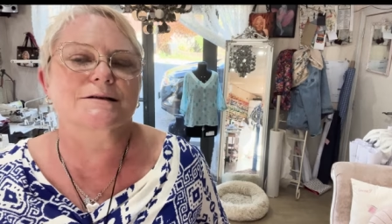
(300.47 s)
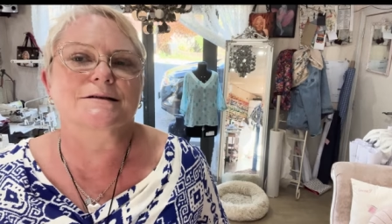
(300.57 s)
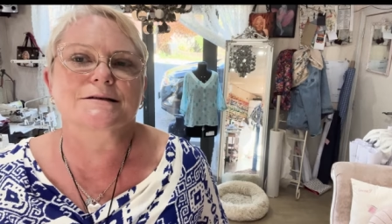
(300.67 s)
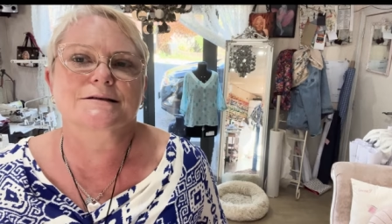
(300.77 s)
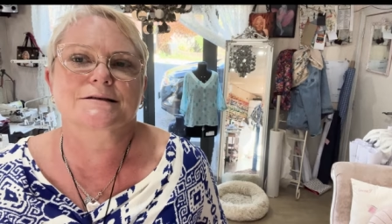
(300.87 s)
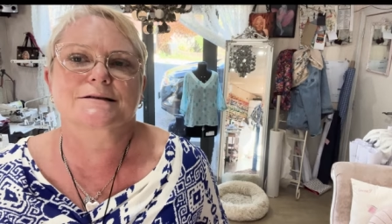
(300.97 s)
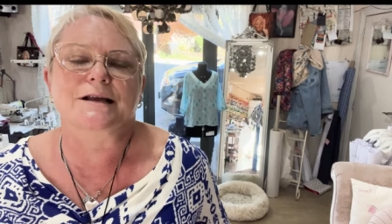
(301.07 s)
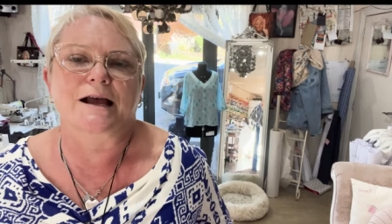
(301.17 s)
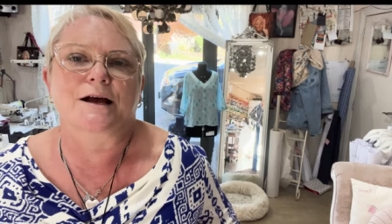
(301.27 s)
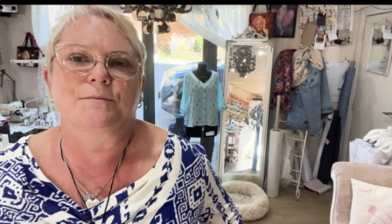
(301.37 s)
because,
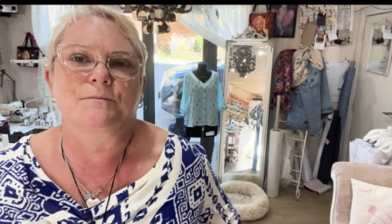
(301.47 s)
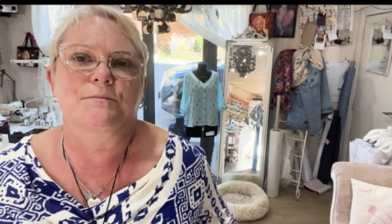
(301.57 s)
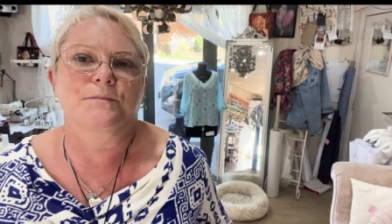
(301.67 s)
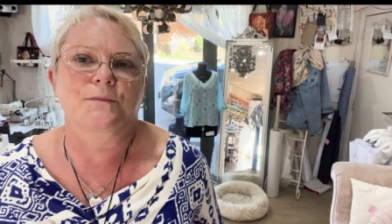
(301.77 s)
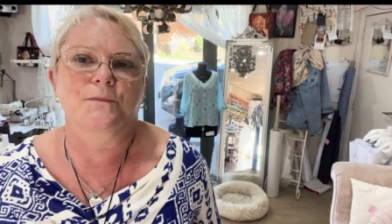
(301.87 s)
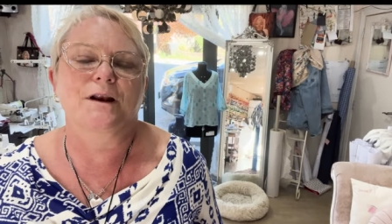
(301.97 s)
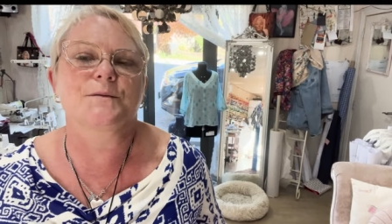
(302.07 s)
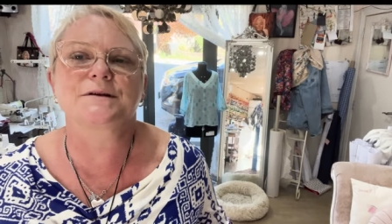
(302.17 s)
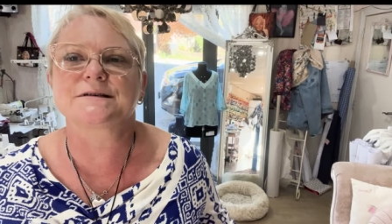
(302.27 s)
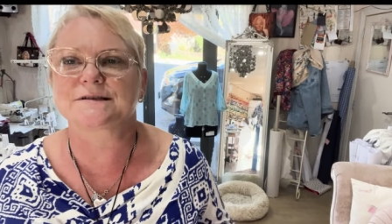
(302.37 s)
well, let
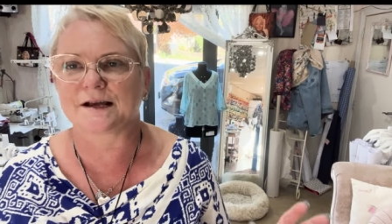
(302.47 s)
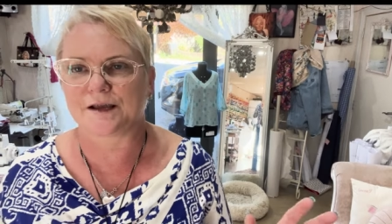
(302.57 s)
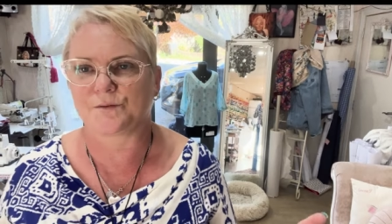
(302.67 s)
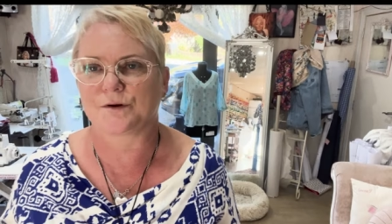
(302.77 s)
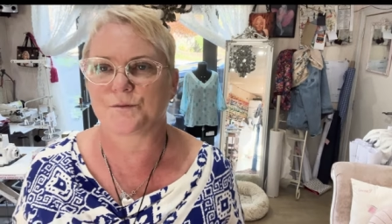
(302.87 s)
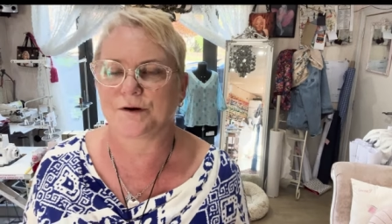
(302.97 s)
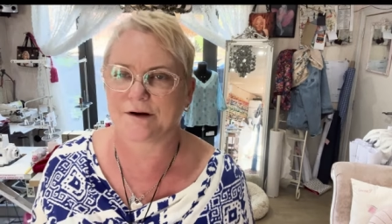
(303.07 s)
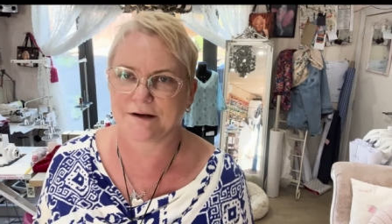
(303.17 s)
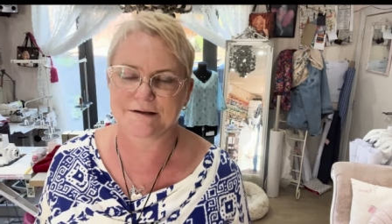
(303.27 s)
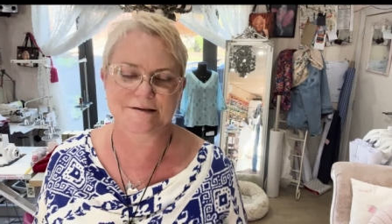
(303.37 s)
me just tell you what I'm
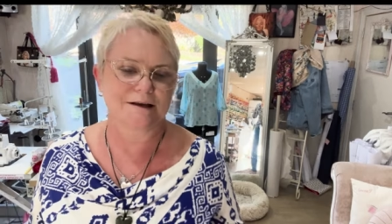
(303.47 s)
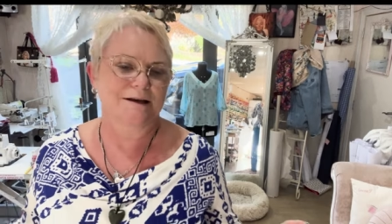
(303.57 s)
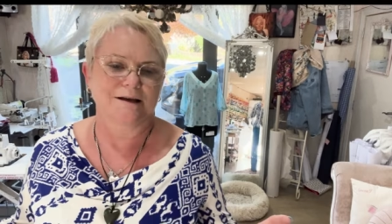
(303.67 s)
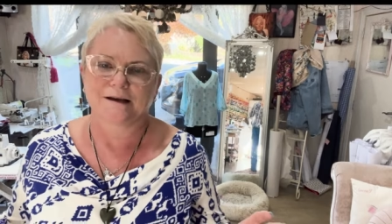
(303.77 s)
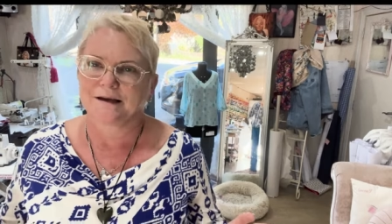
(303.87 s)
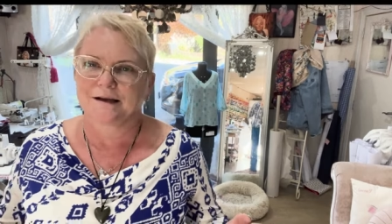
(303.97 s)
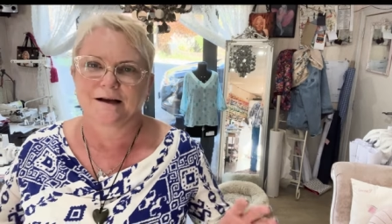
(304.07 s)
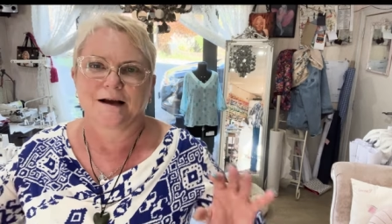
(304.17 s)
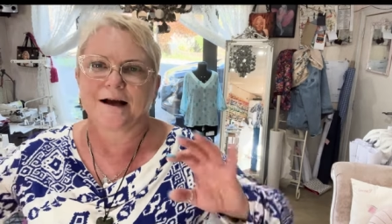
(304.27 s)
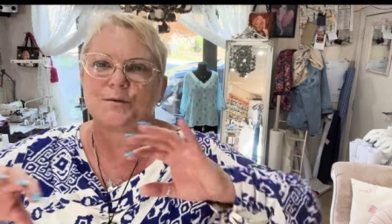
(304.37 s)
wearing, because
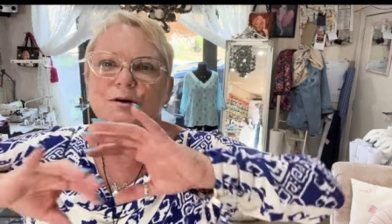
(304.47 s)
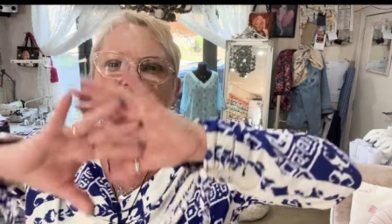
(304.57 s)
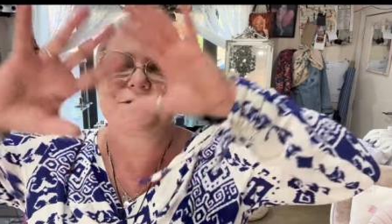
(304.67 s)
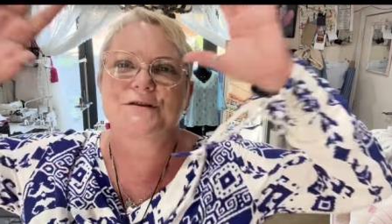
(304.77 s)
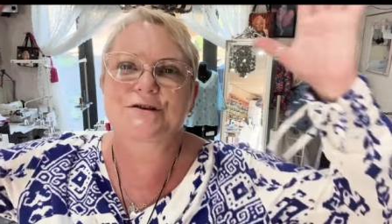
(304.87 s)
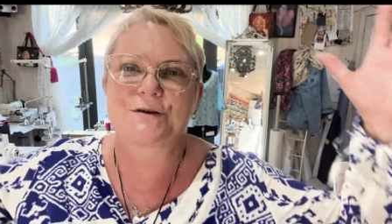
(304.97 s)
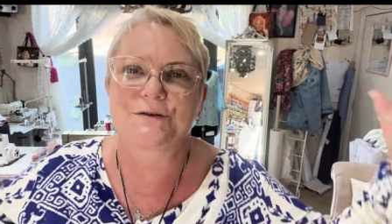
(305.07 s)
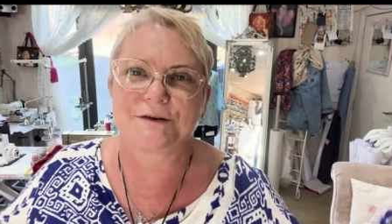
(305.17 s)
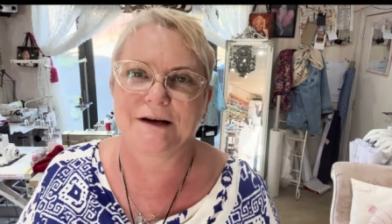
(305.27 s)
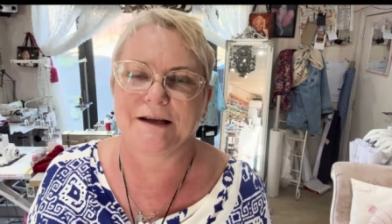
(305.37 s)
I'm all over the show
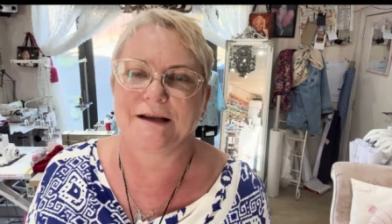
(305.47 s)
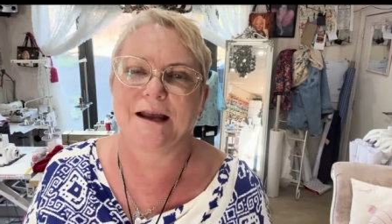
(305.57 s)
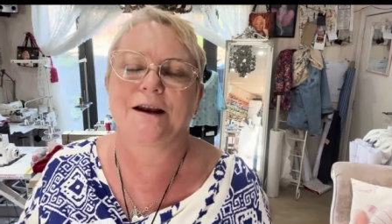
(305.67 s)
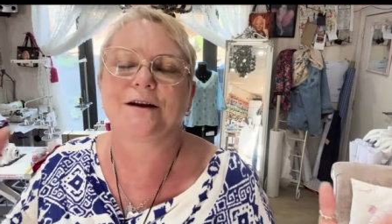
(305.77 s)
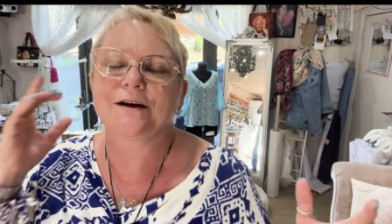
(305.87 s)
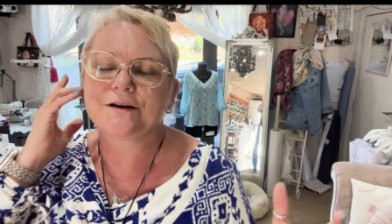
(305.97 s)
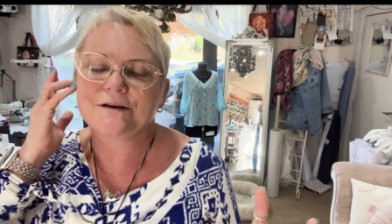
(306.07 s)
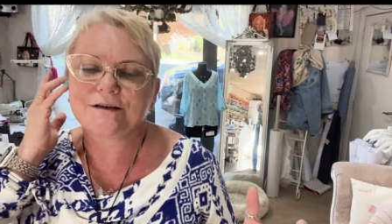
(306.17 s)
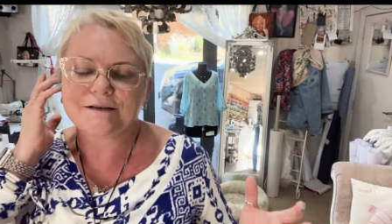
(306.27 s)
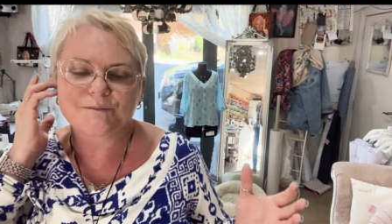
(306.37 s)
already. And I
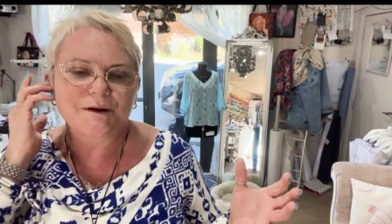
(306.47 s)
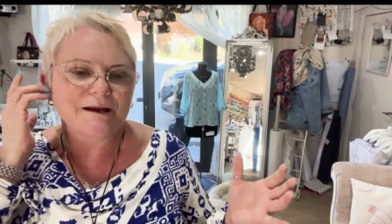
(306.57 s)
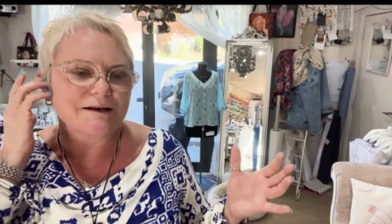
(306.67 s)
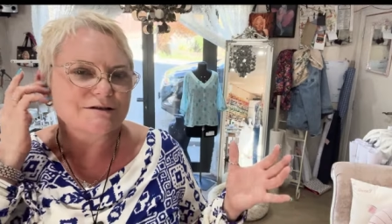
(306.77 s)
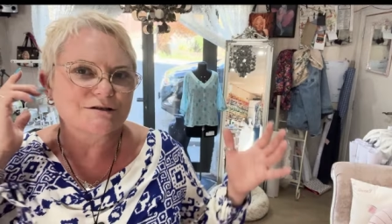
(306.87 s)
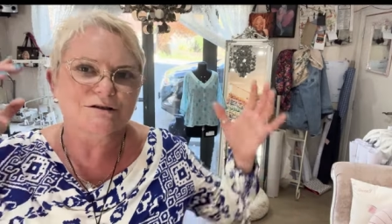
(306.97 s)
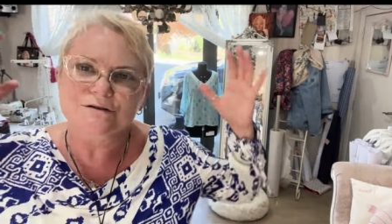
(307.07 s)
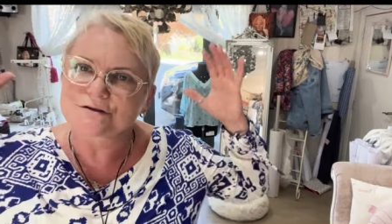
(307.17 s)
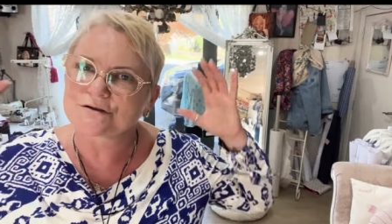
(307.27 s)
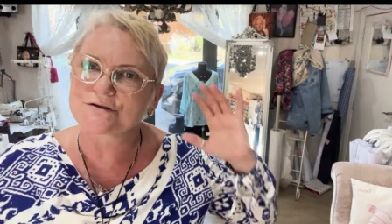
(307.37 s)
know there's been
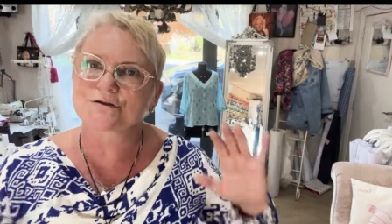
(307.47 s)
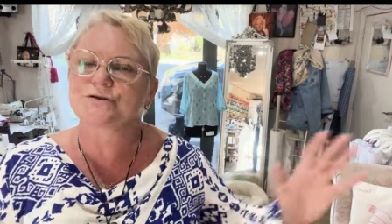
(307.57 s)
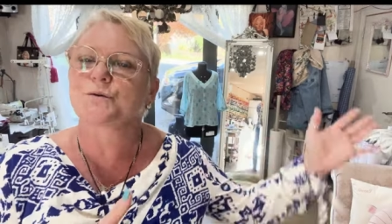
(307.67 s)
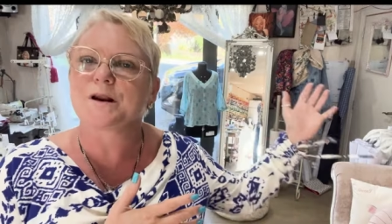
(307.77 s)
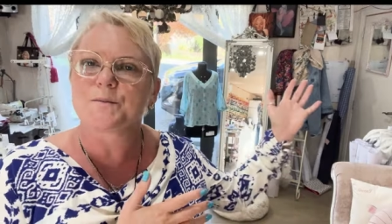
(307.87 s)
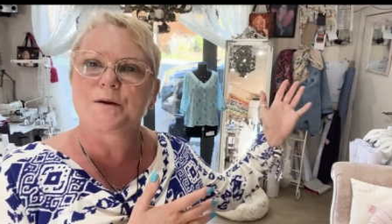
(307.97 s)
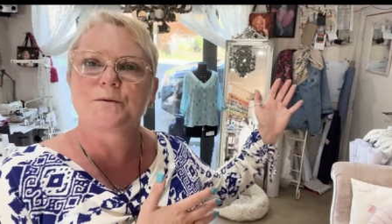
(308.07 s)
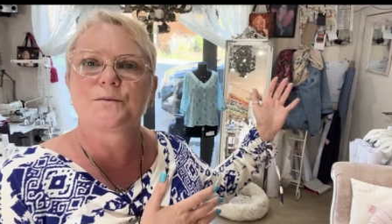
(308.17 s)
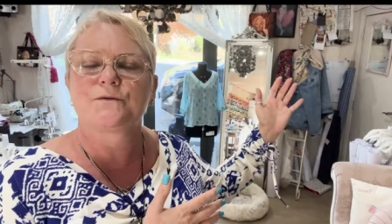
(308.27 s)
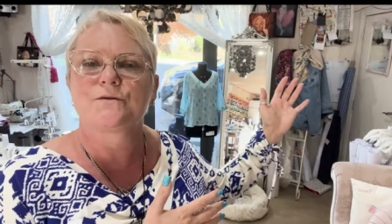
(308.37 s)
20 people
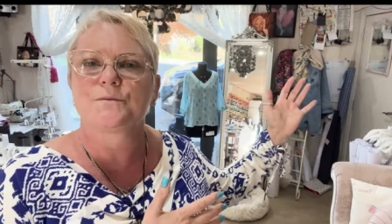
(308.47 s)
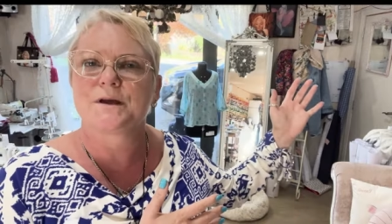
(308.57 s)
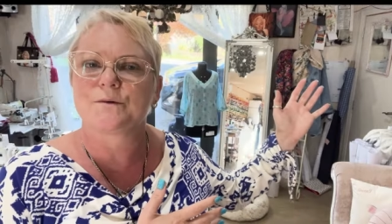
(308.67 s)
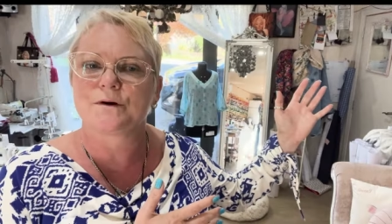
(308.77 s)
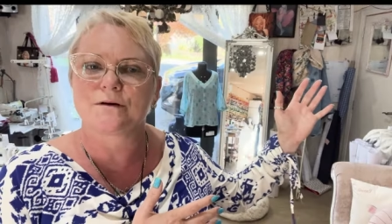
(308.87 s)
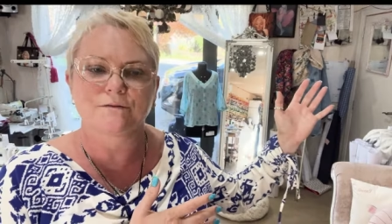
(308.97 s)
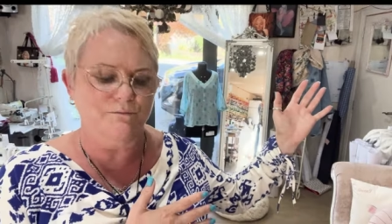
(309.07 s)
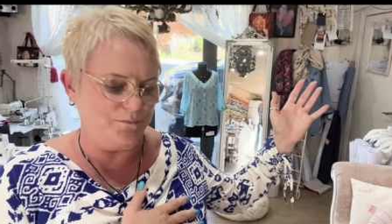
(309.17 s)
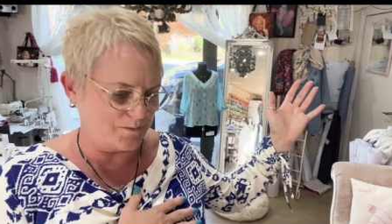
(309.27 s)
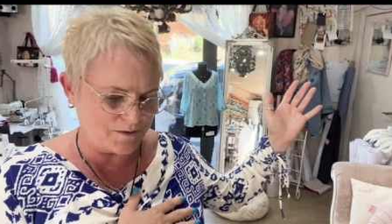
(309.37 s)
before me, well,
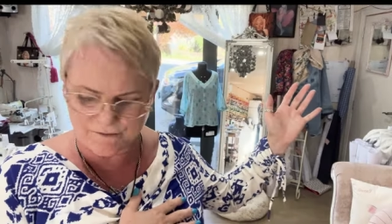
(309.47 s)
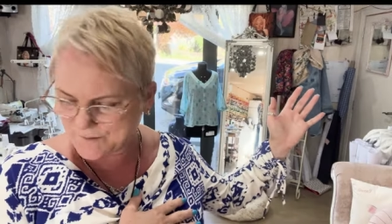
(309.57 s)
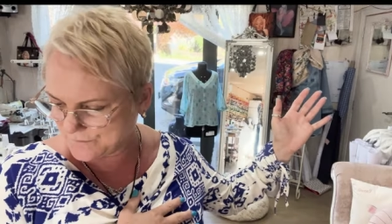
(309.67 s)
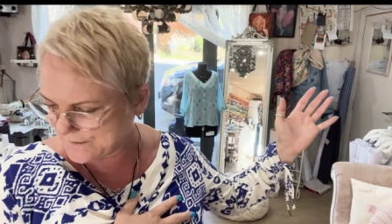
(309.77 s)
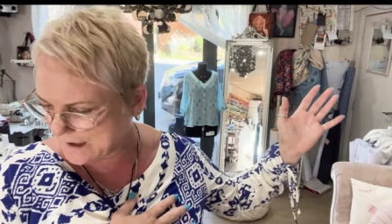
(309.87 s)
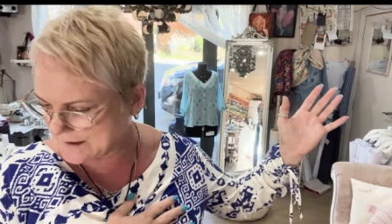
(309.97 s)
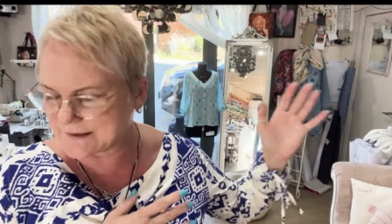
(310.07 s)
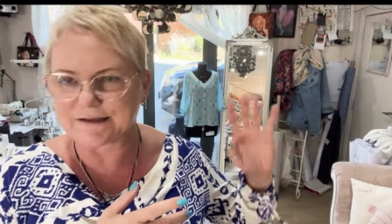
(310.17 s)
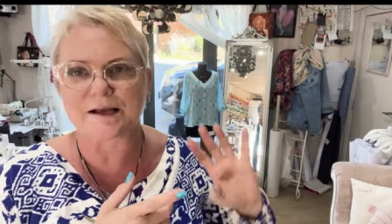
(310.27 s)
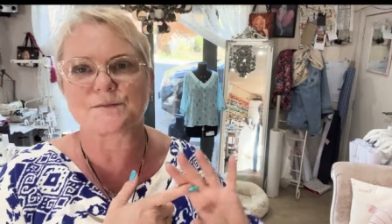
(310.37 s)
probably double that, because
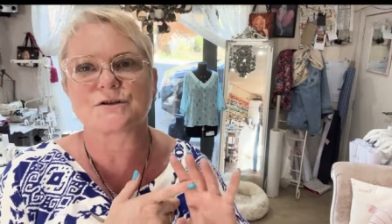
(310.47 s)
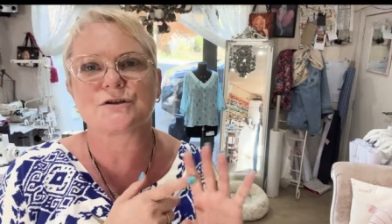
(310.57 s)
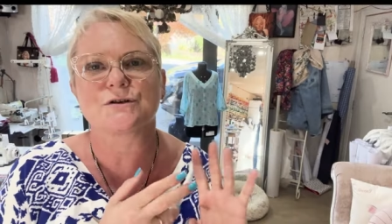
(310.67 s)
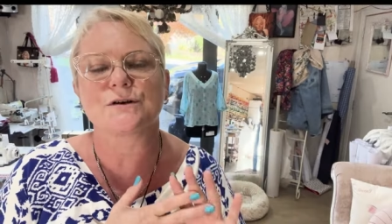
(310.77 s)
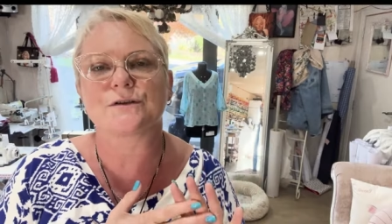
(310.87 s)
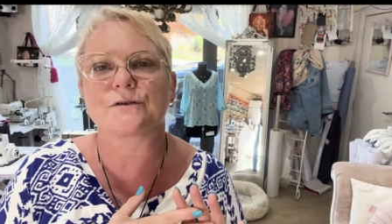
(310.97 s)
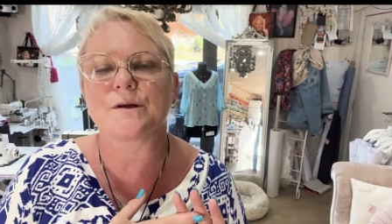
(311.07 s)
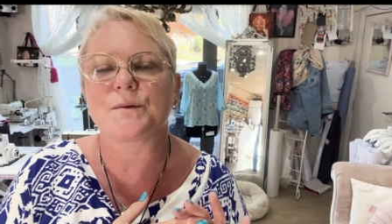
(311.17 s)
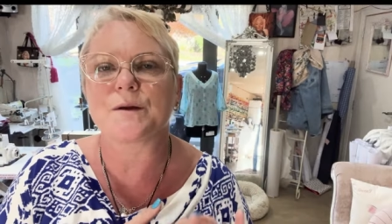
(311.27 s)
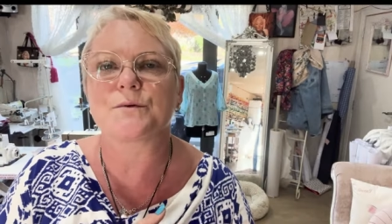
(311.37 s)
there's up to 2 to
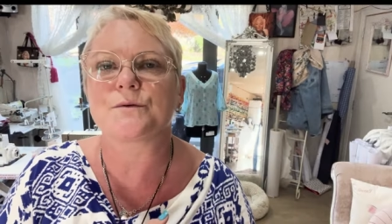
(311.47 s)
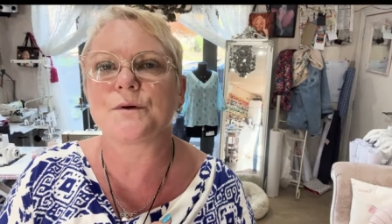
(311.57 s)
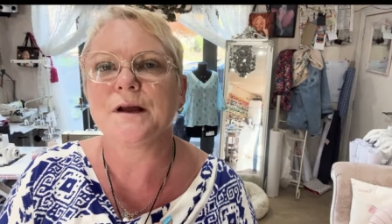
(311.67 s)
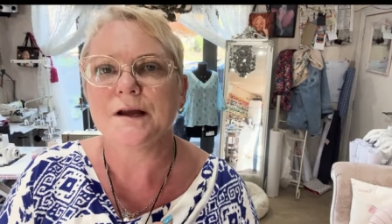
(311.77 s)
3 people